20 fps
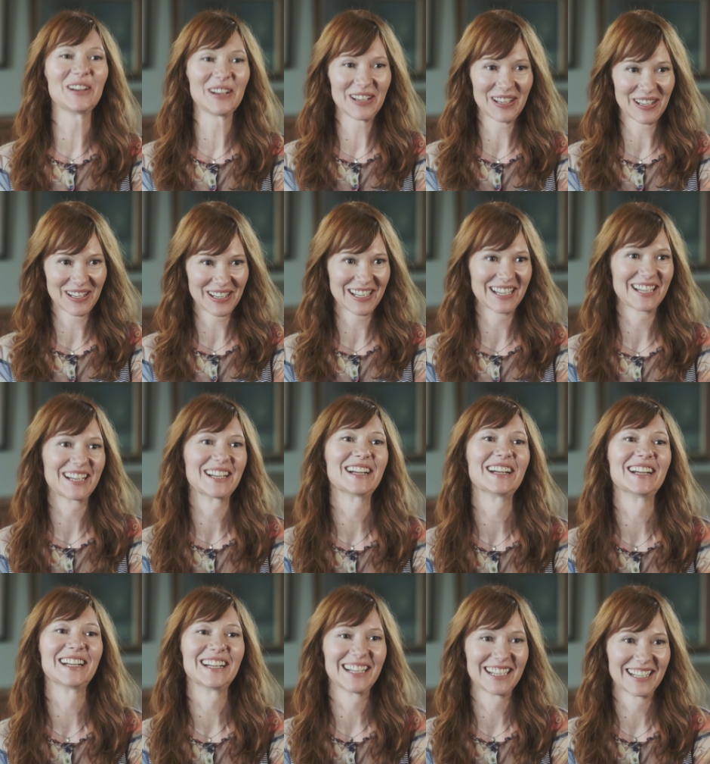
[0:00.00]
just
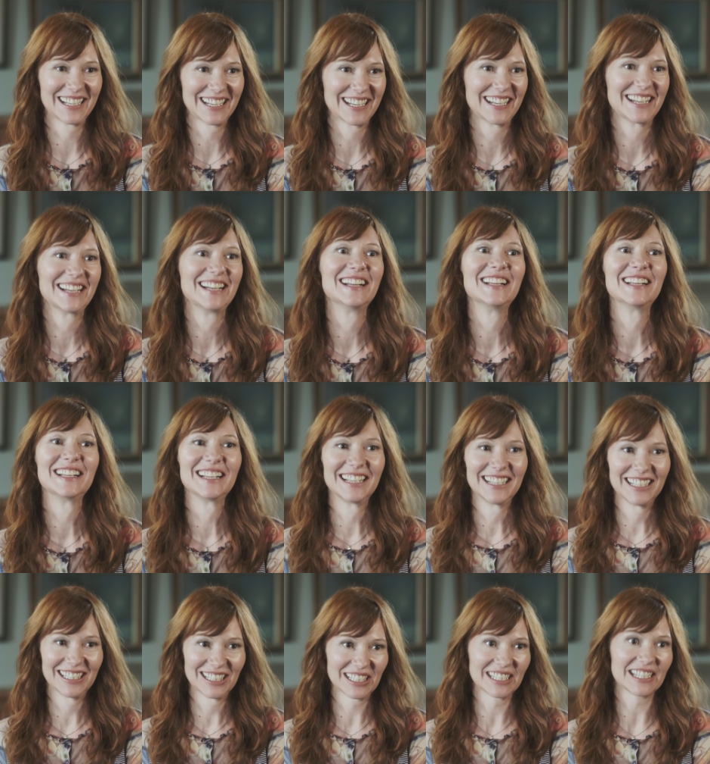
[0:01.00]
drop that in
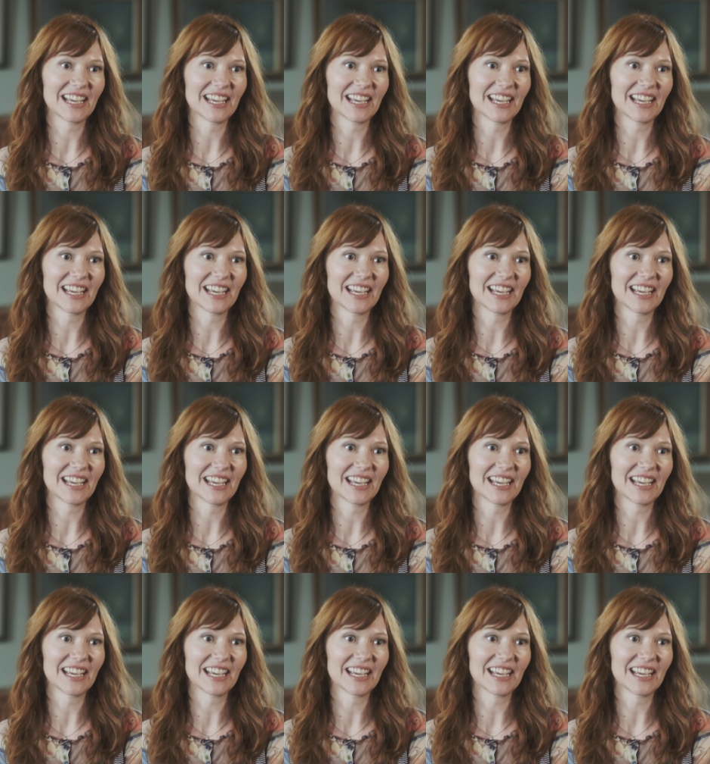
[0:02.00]
here.